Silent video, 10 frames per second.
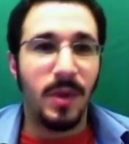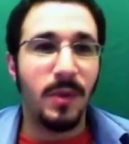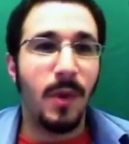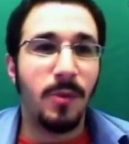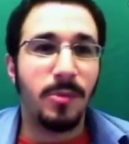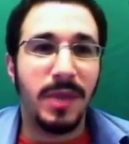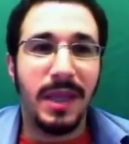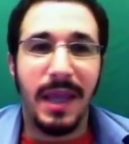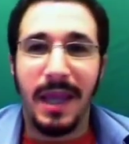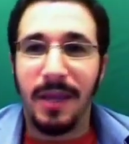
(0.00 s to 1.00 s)
We won't
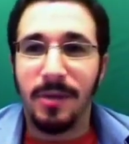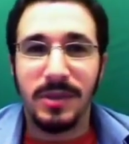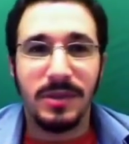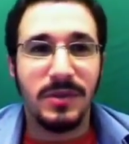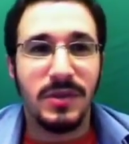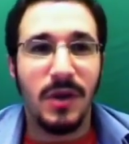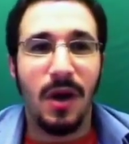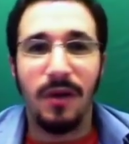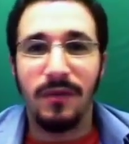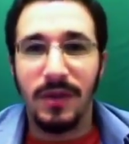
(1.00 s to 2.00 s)
be able to
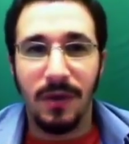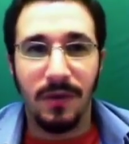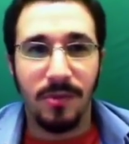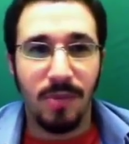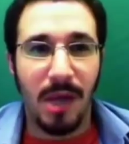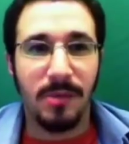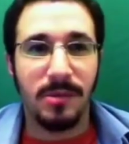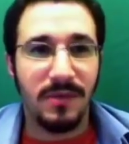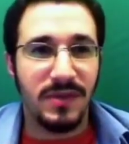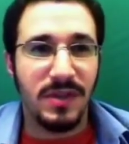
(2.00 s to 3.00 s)
solve, you know, the
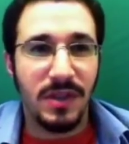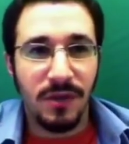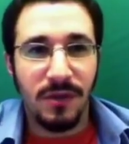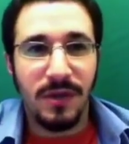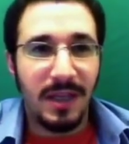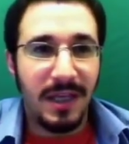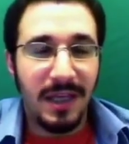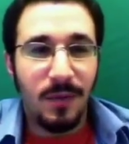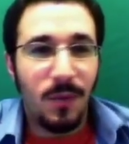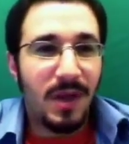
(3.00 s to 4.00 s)
problem of security
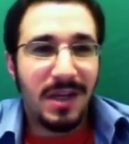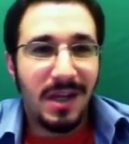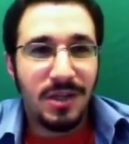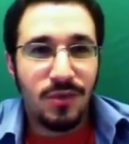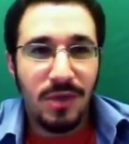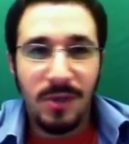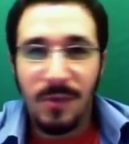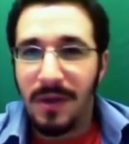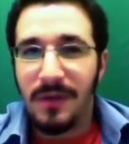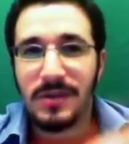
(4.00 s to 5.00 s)
in one country
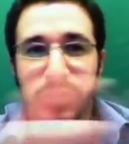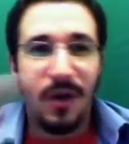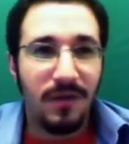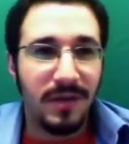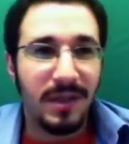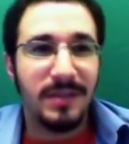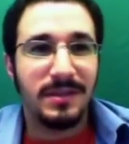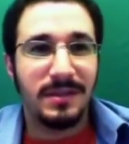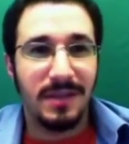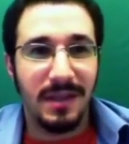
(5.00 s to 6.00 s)
without solving
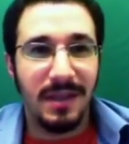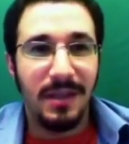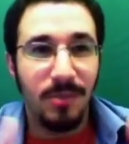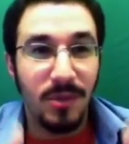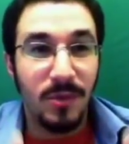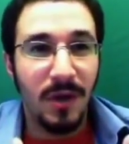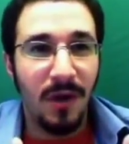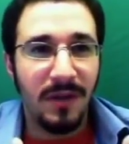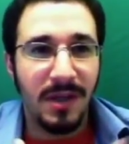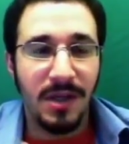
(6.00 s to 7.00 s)
it in between
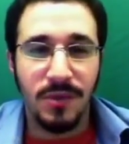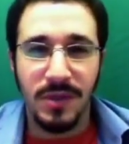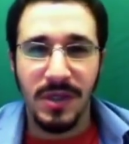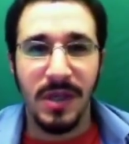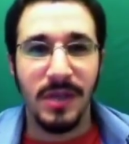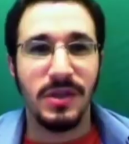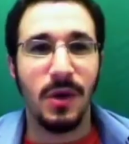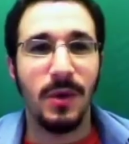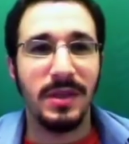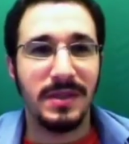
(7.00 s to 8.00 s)
all the countries.
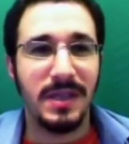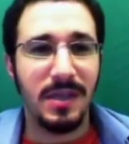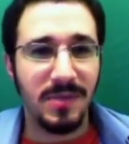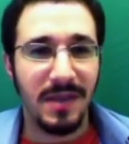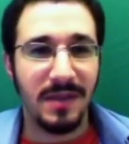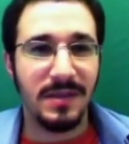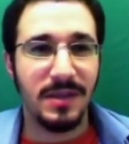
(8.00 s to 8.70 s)
So it seems that the